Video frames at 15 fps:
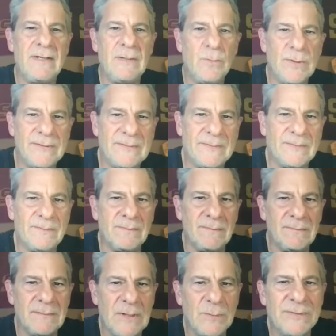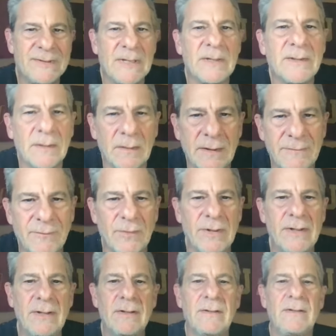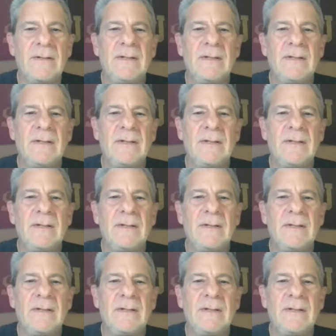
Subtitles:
It was the delivery.